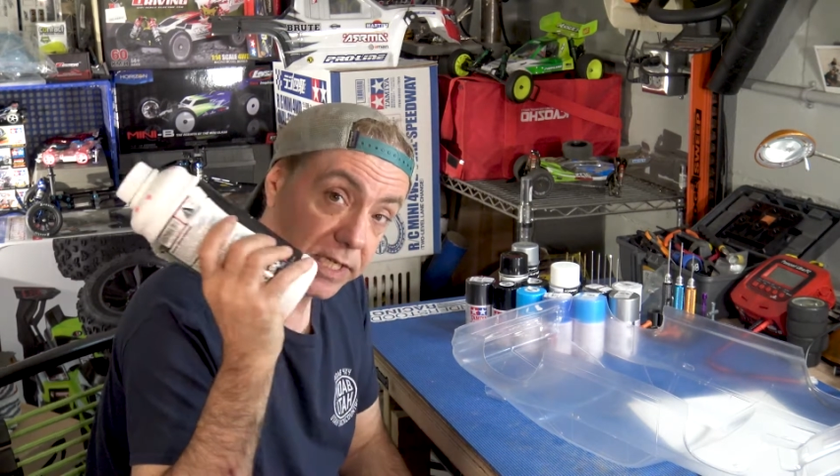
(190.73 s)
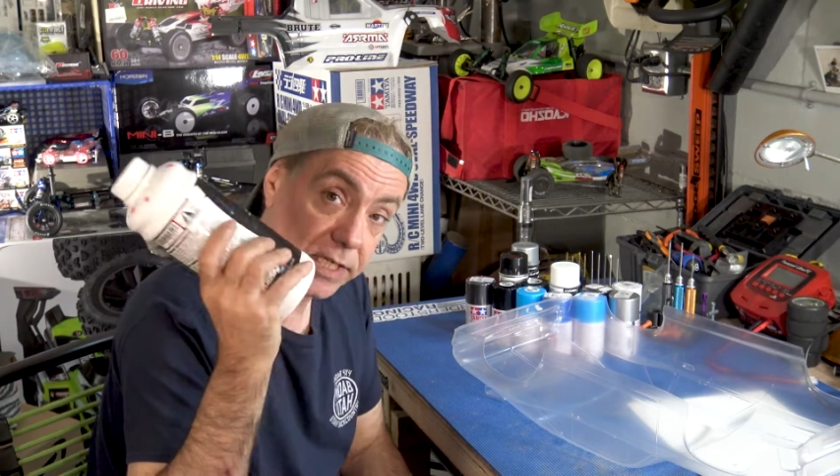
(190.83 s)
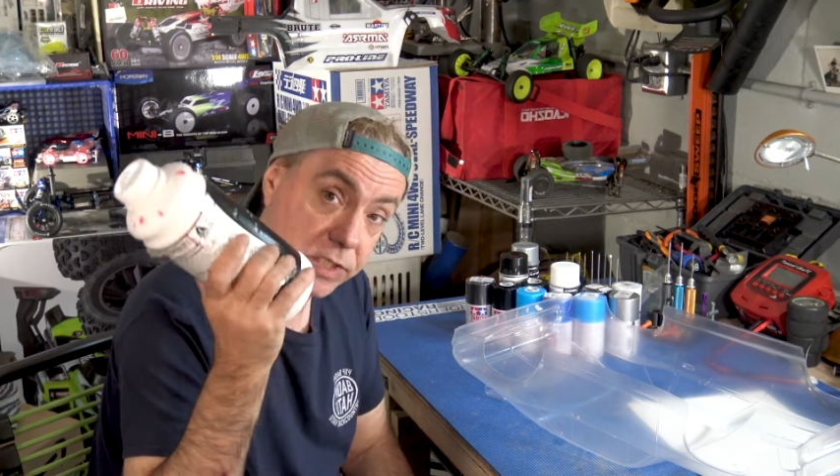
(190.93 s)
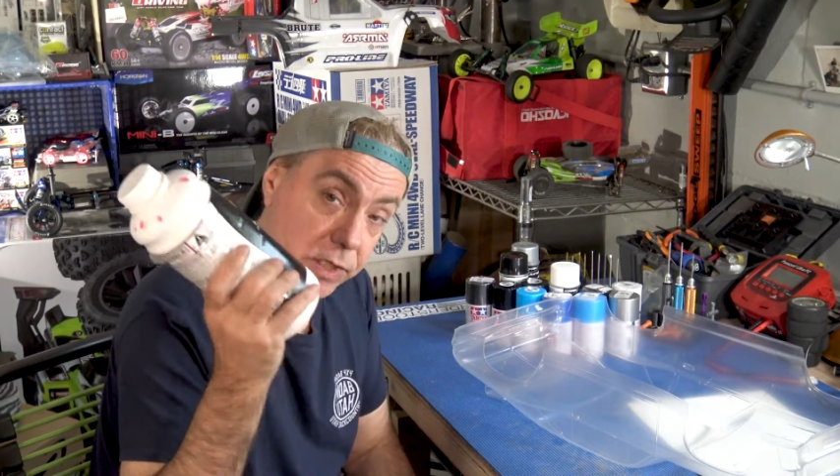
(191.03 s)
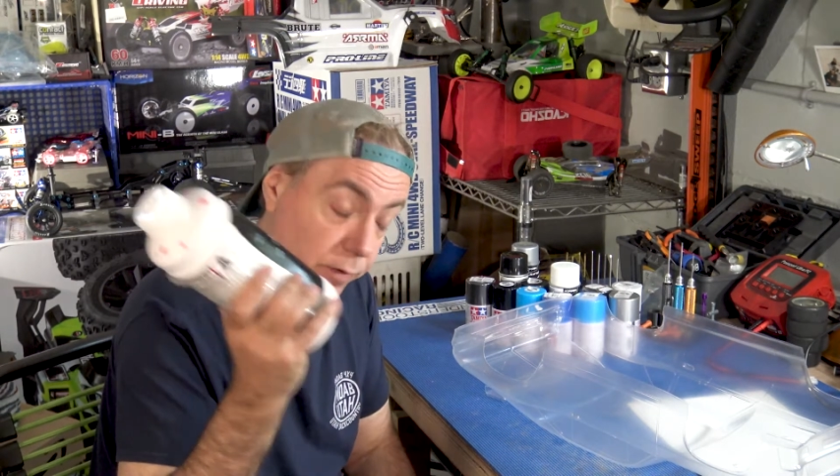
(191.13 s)

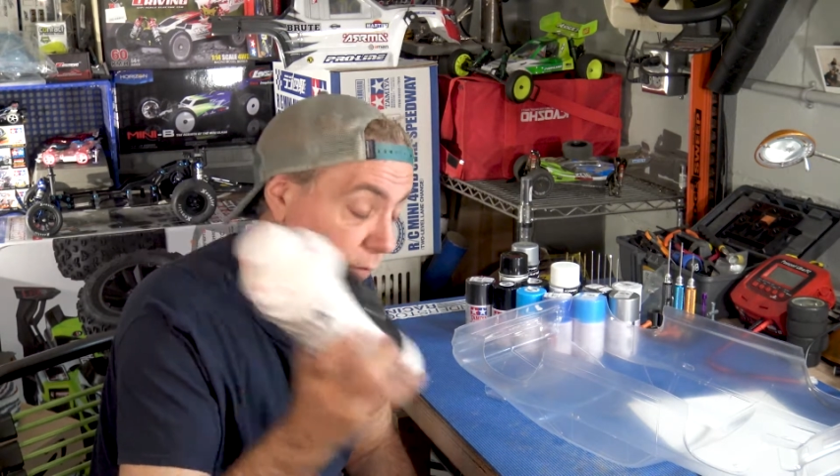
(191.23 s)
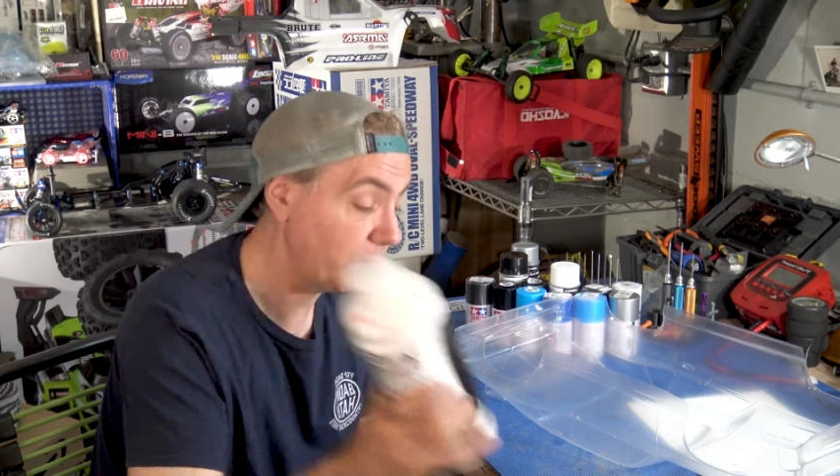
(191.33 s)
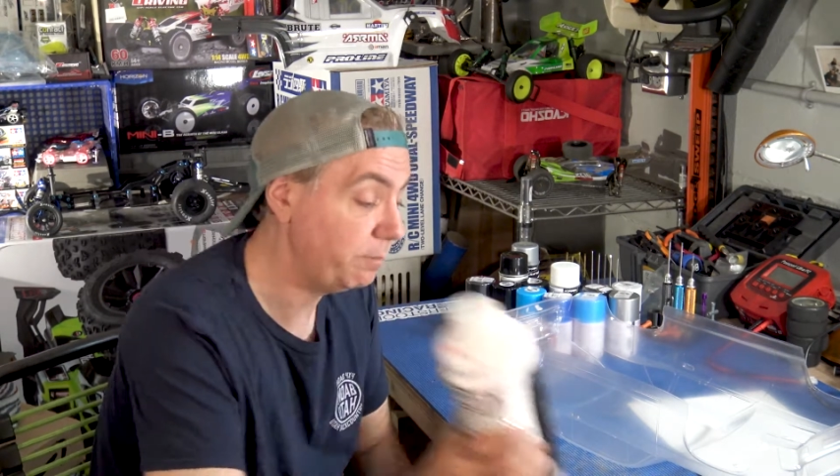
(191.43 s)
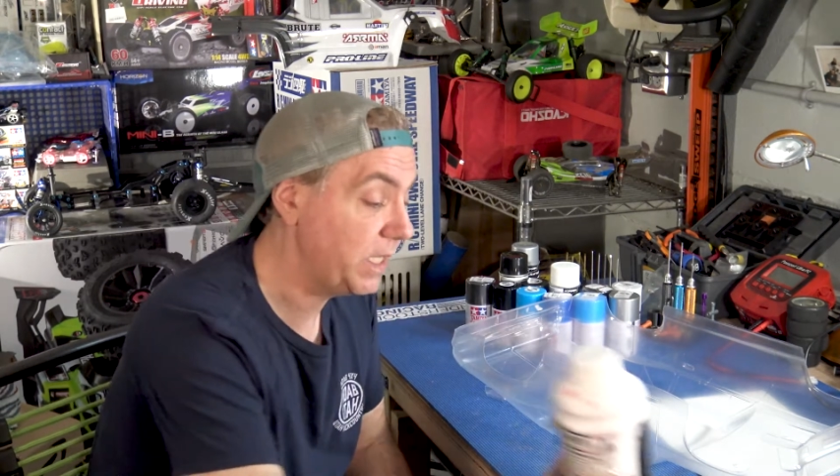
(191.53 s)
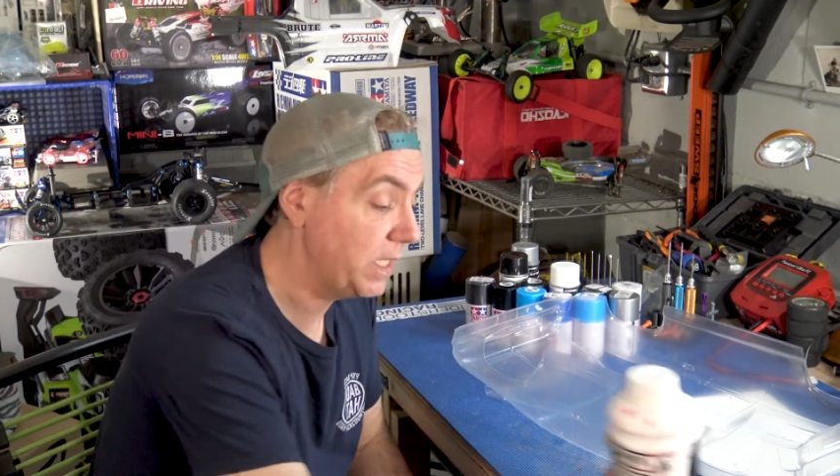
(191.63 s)
easier
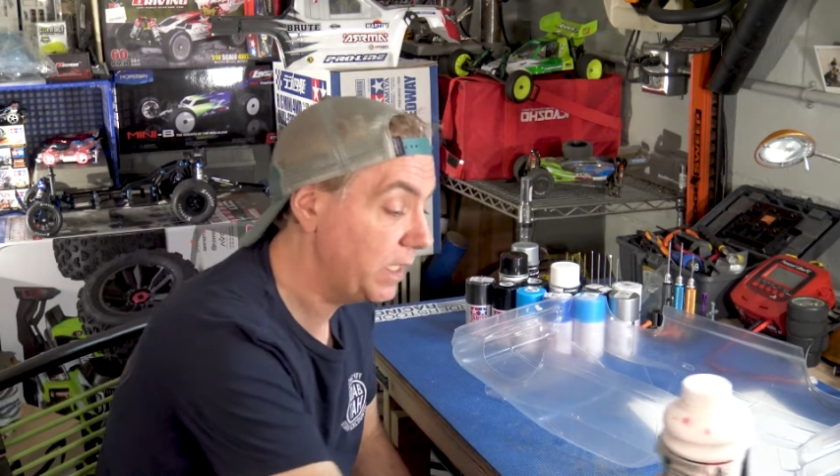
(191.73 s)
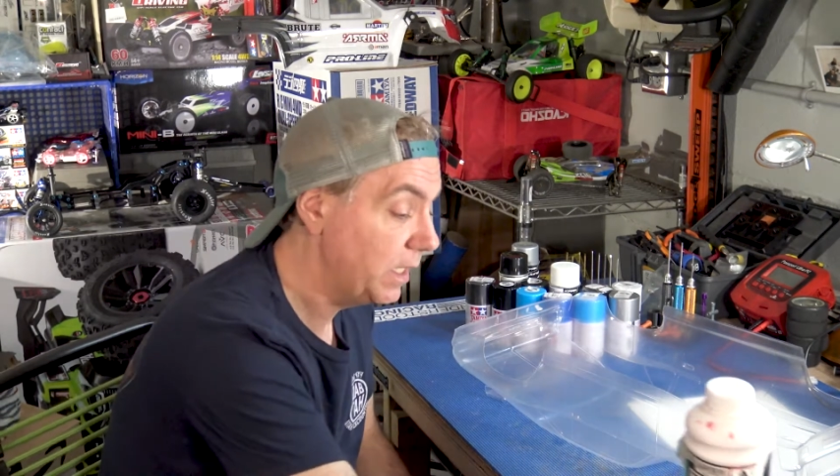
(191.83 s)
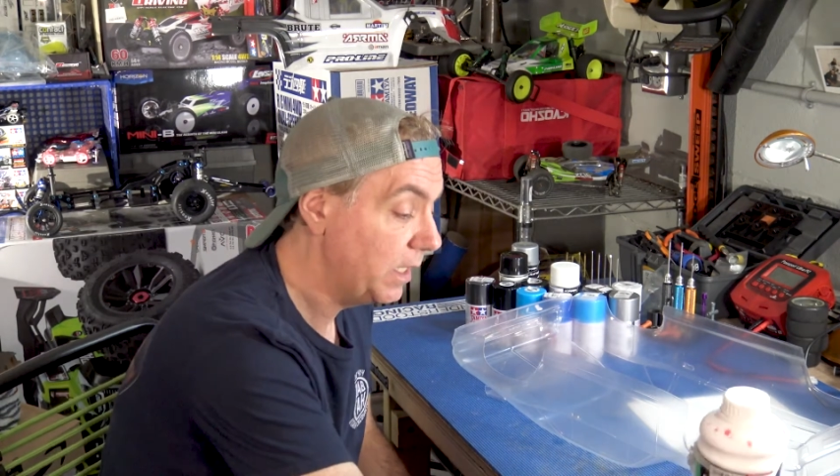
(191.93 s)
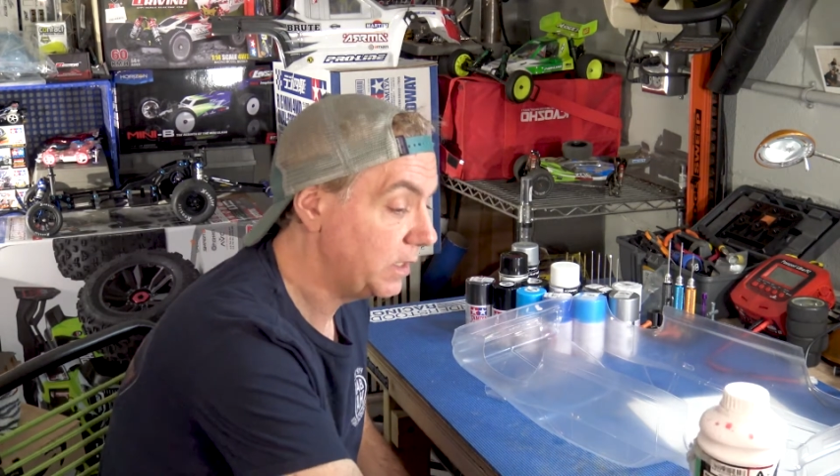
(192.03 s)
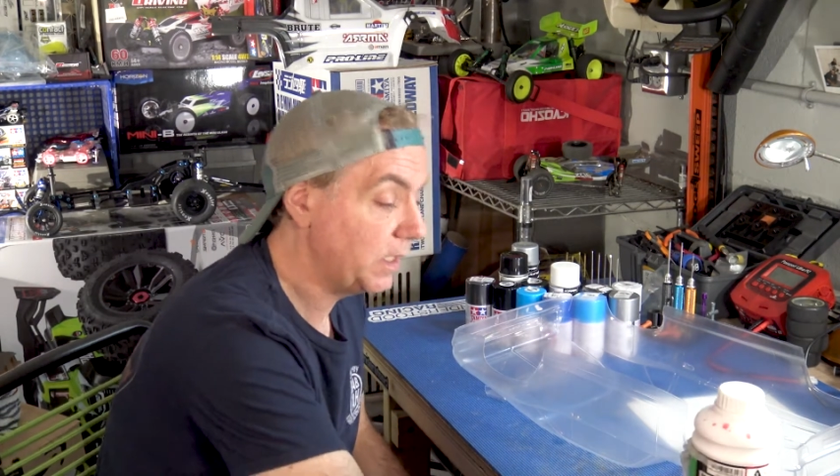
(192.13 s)
for me
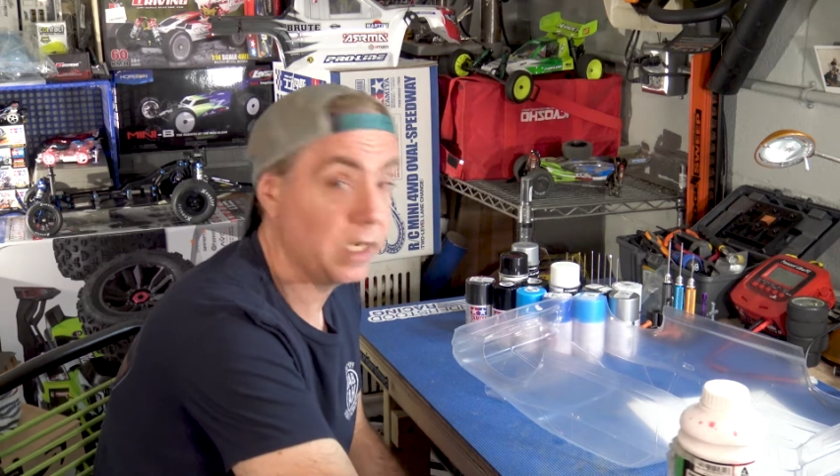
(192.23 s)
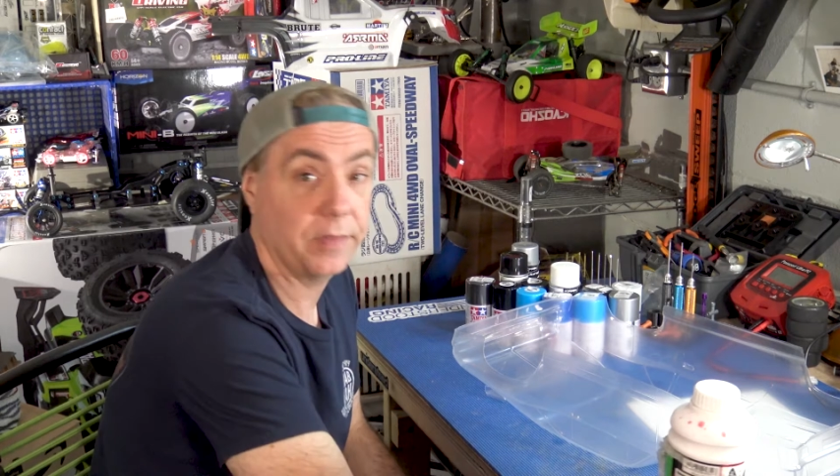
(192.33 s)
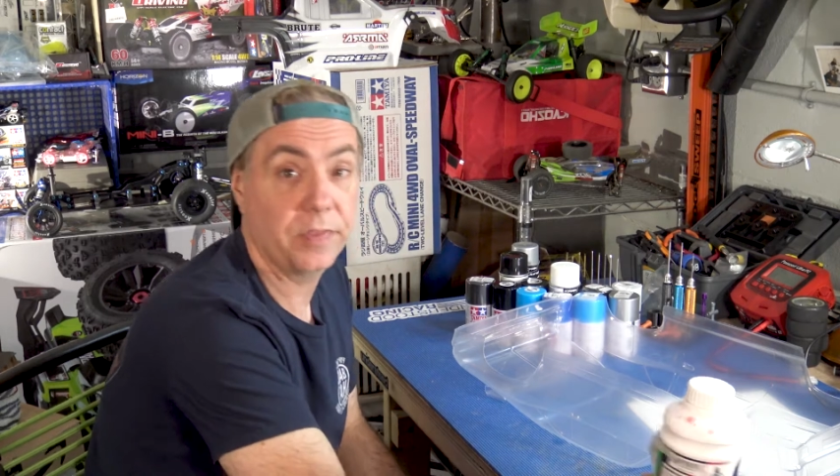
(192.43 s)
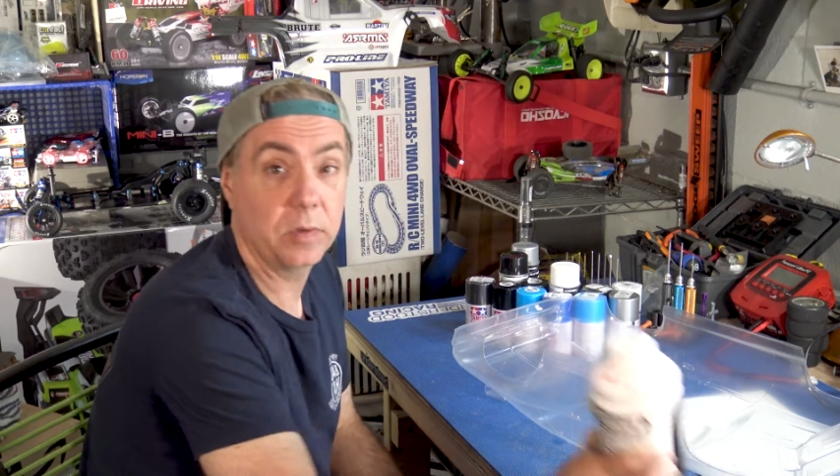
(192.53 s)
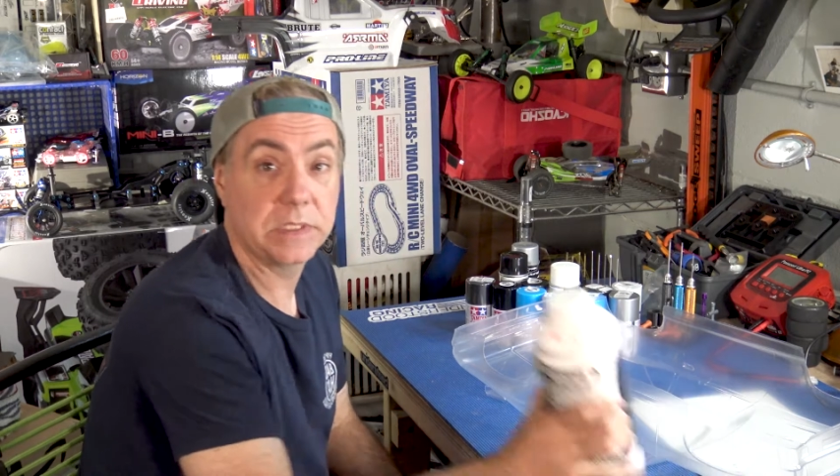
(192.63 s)
to
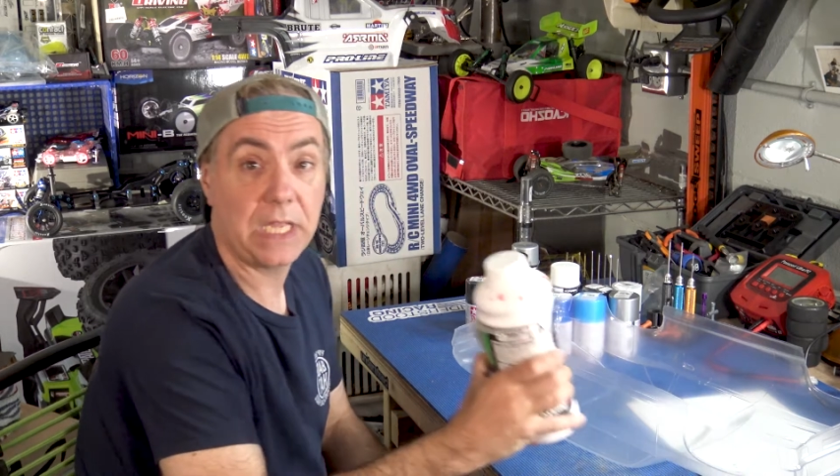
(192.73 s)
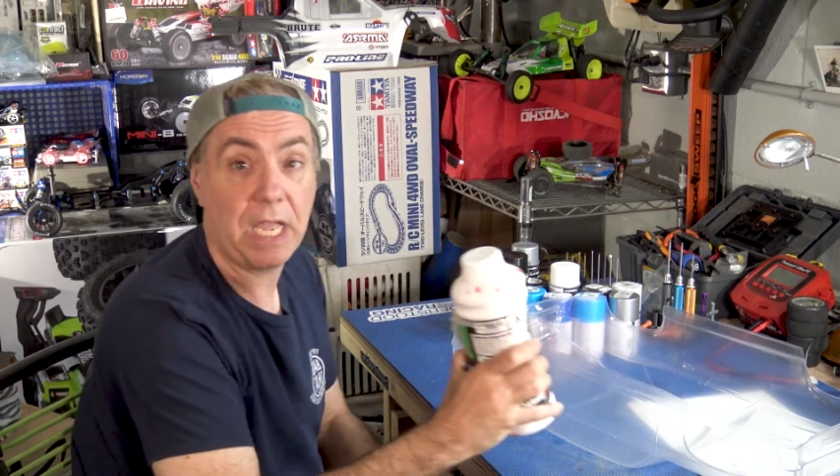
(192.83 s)
cut those